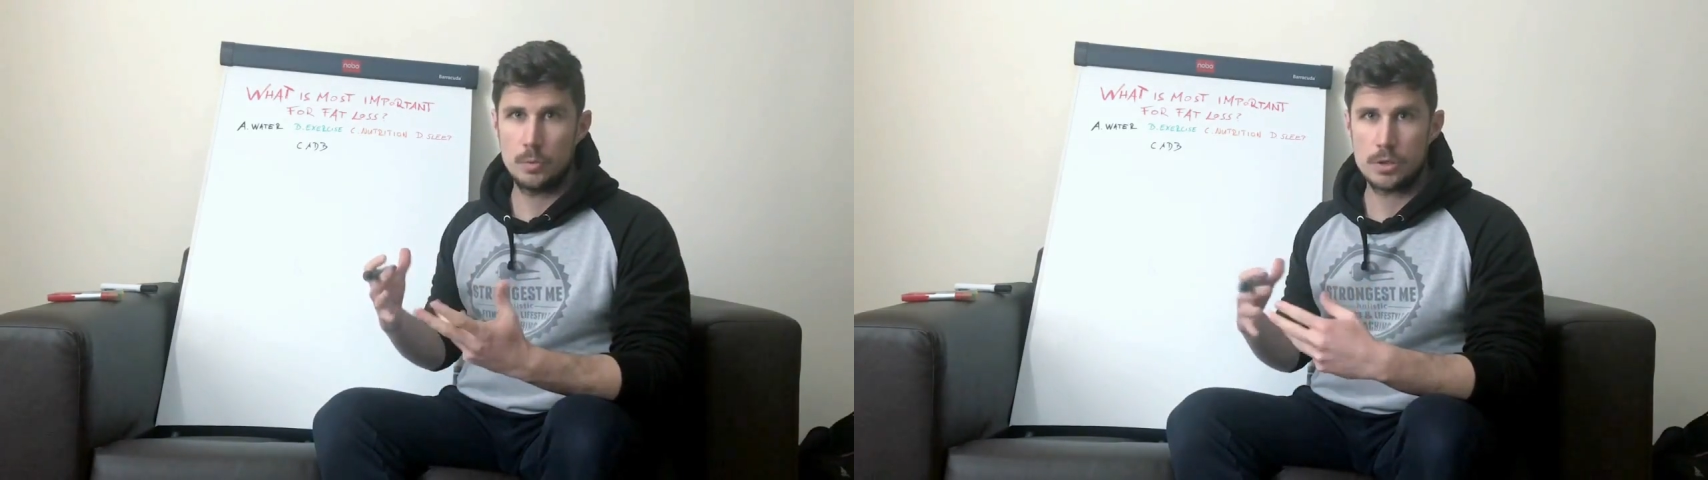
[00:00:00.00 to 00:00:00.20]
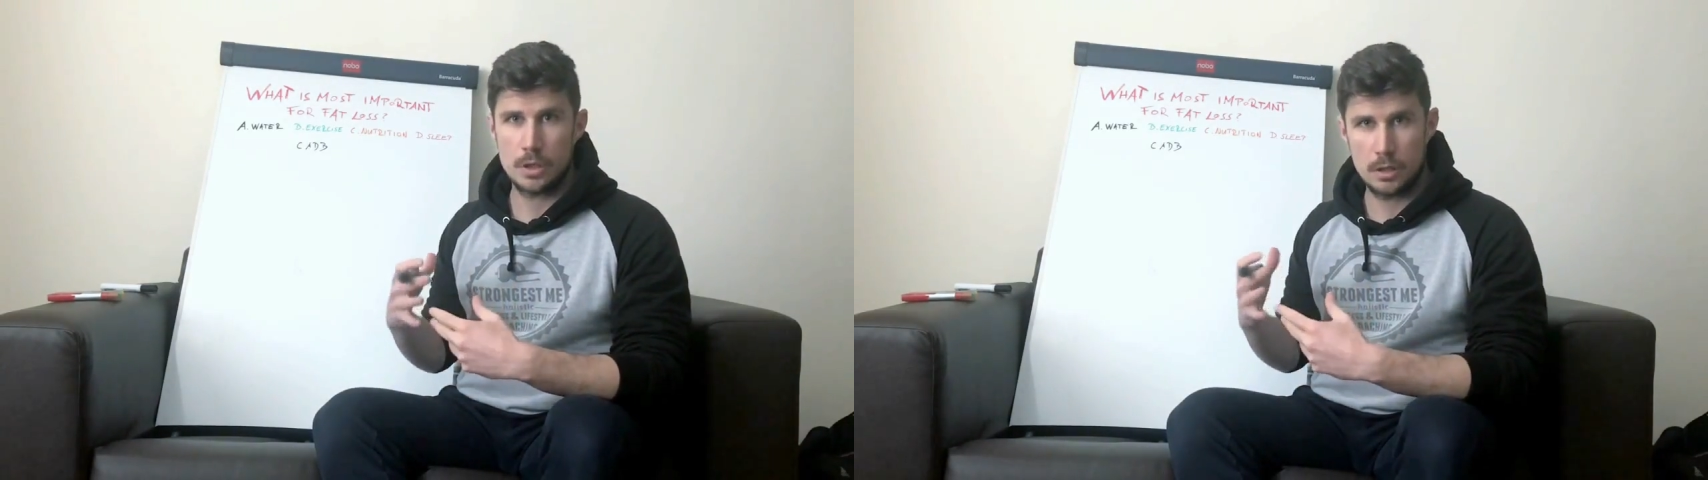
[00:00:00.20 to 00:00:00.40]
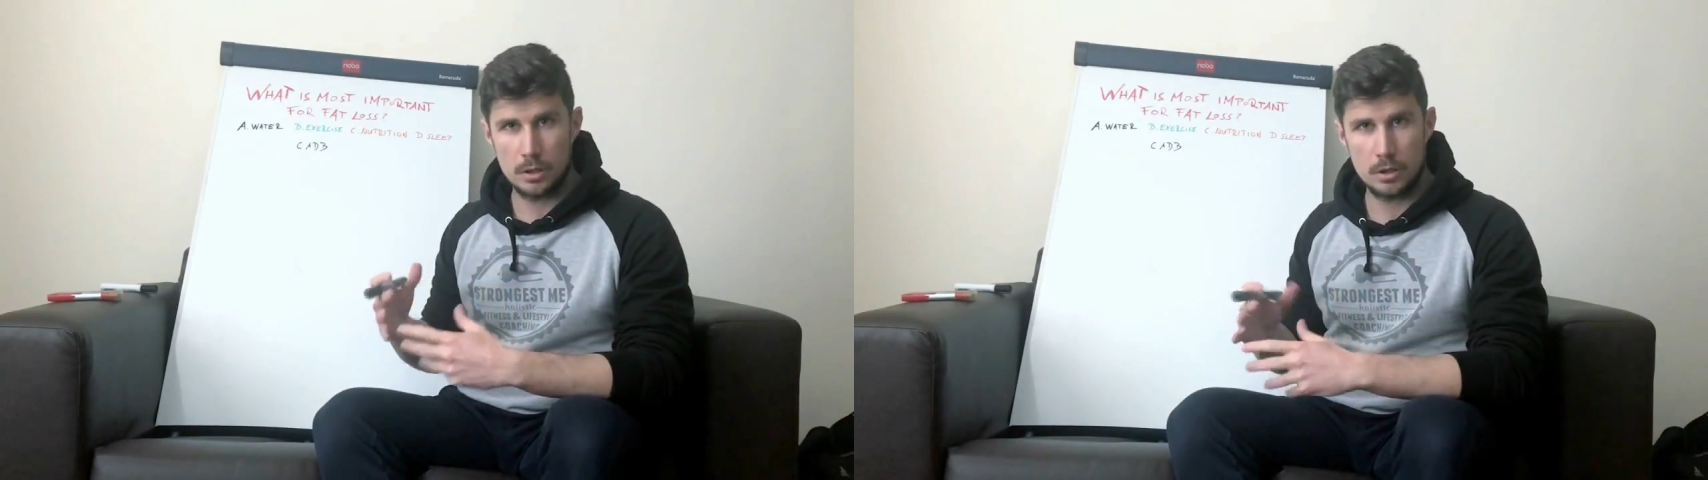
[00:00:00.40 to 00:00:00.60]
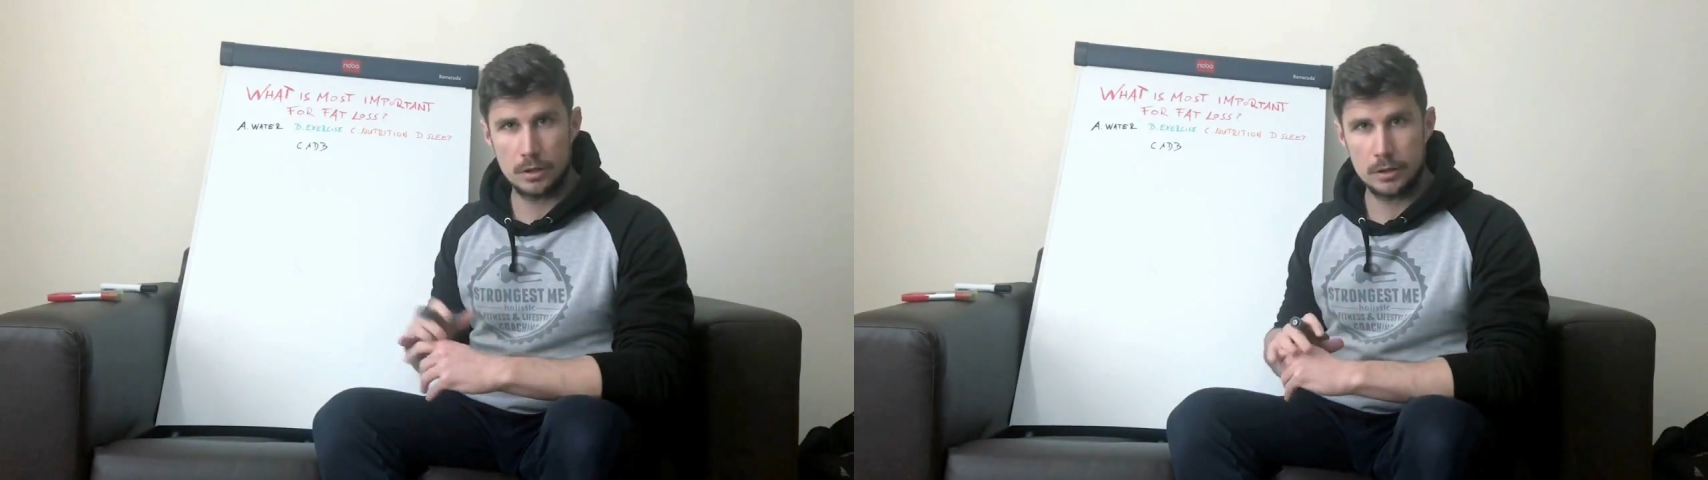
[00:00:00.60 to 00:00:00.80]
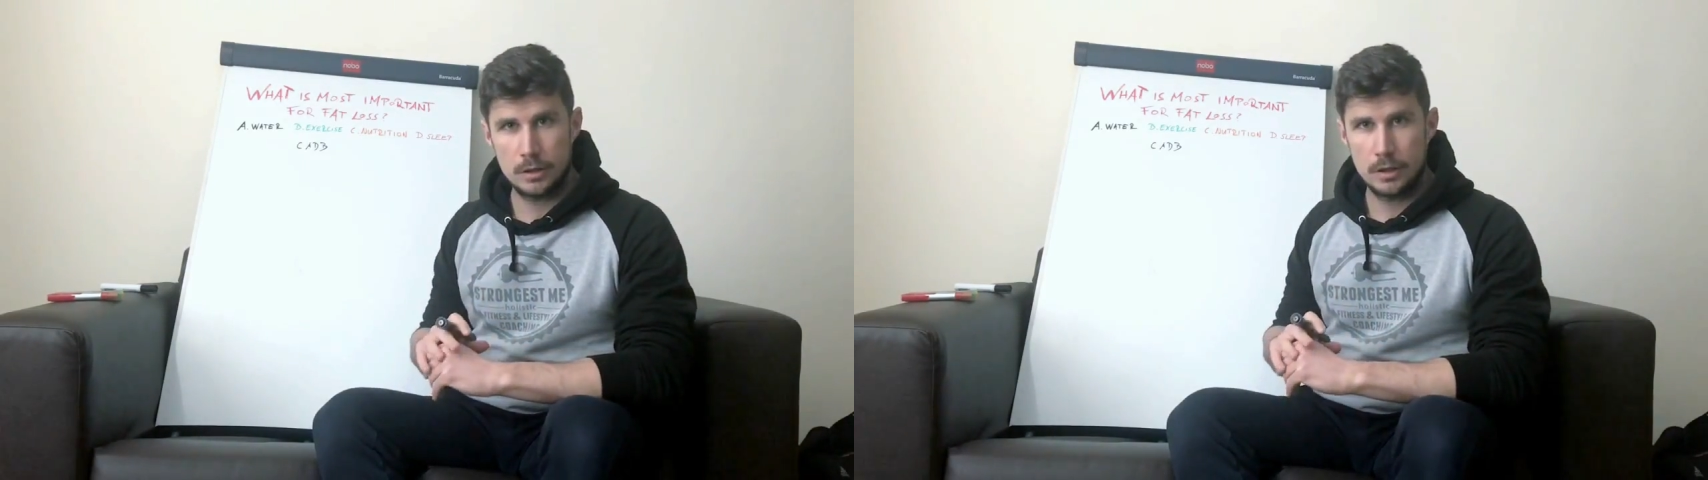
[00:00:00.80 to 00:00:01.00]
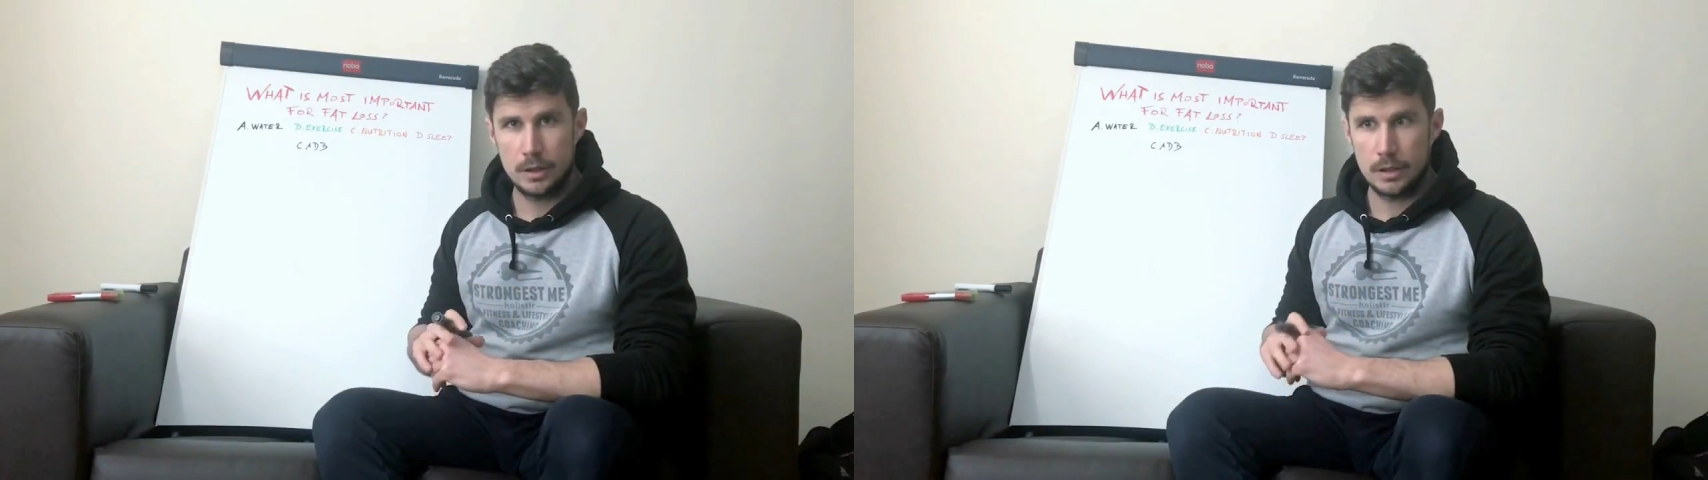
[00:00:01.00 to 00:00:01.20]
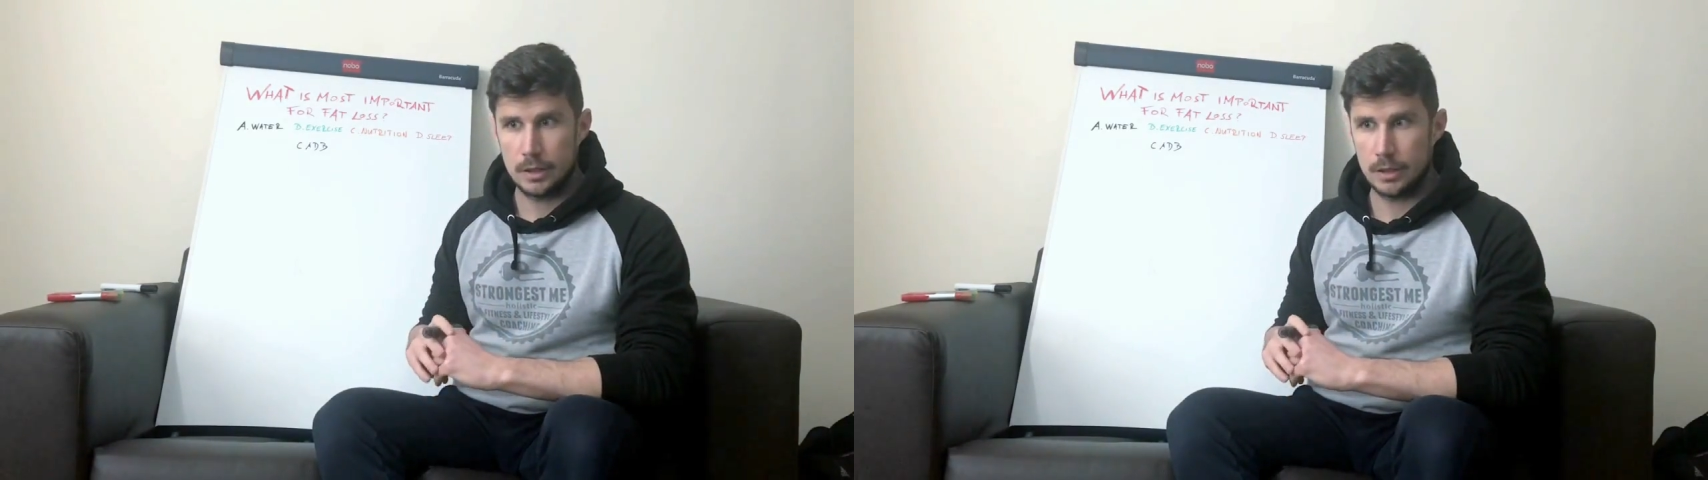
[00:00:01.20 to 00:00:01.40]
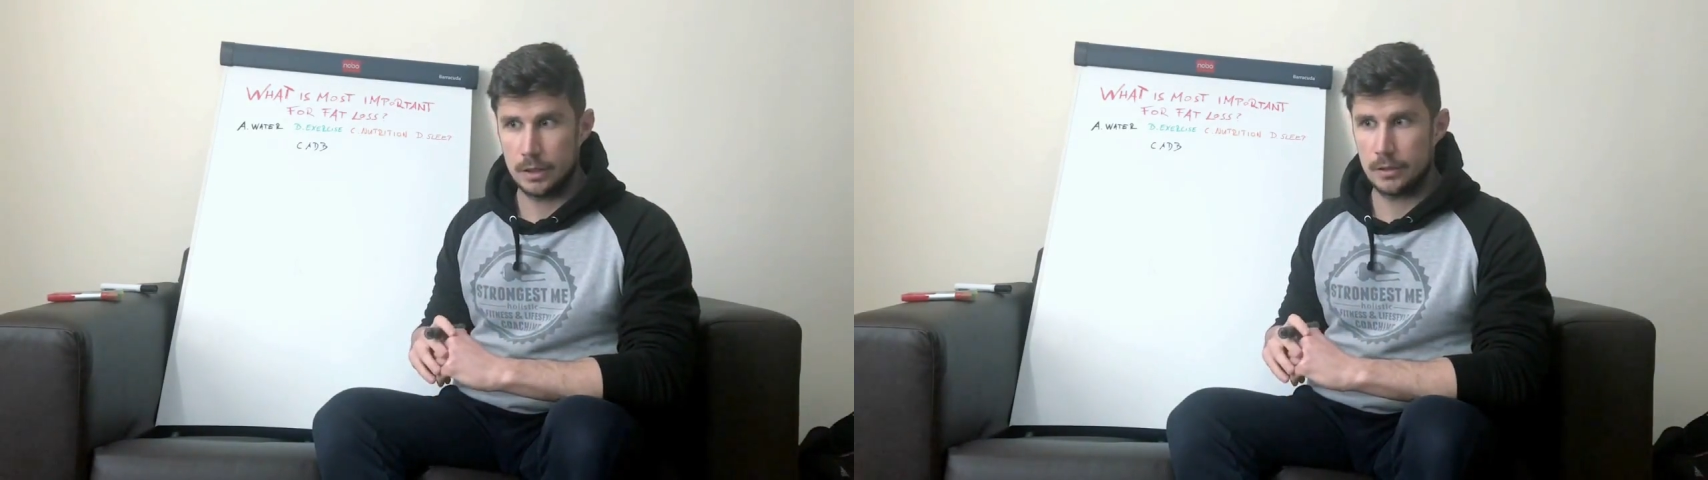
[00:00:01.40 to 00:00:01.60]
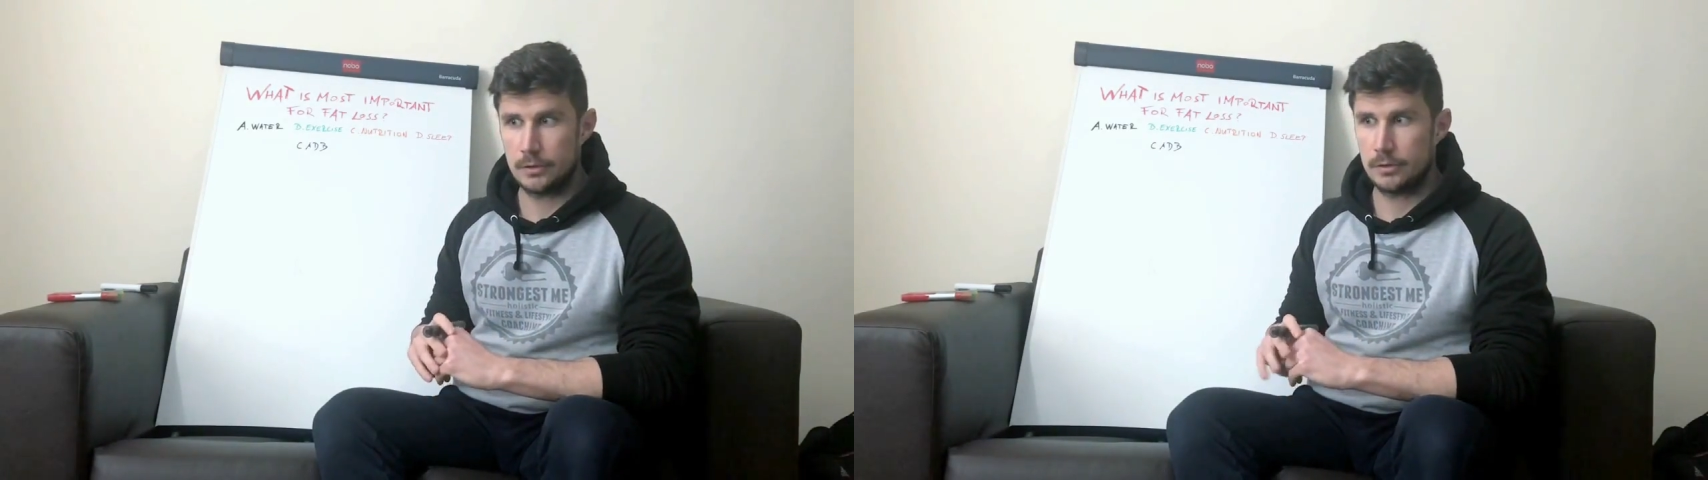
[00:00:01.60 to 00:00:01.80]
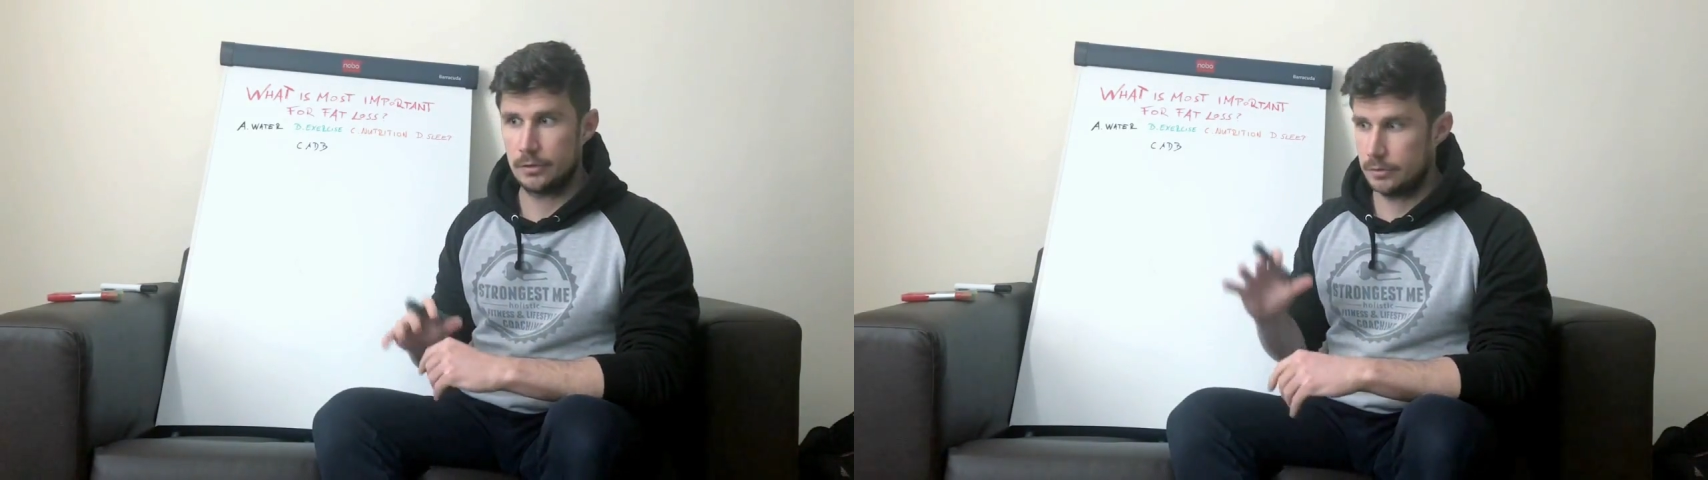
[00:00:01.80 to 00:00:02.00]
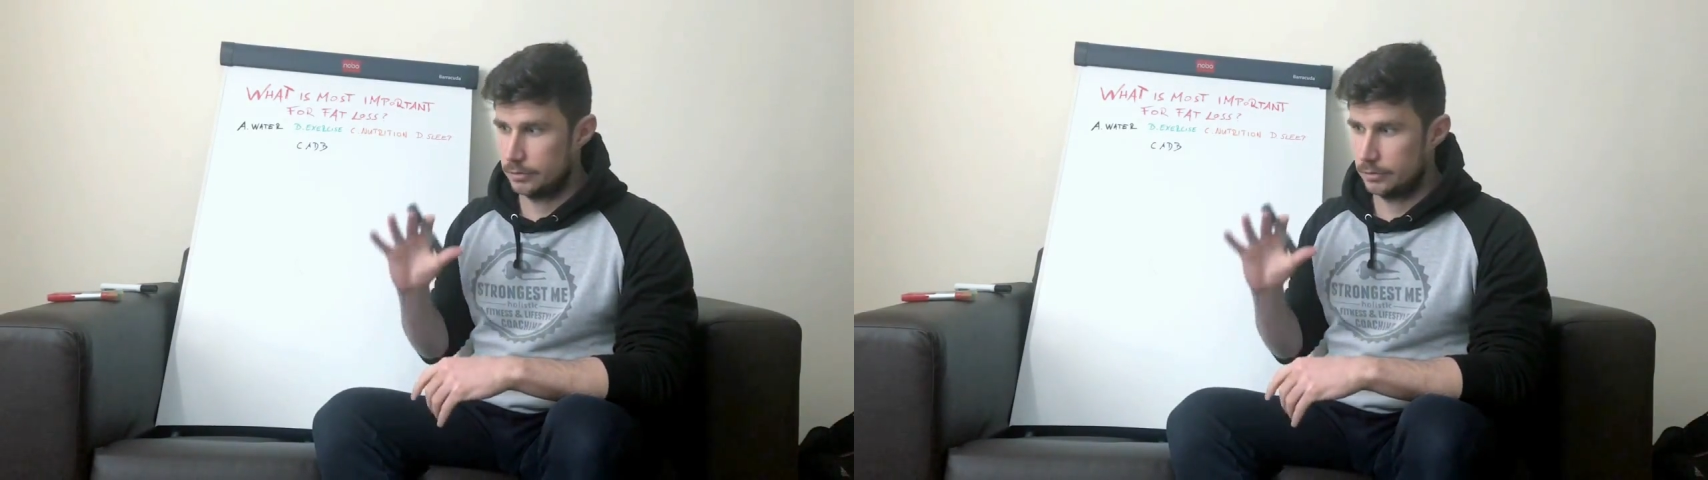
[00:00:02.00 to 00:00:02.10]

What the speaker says: which I learned, is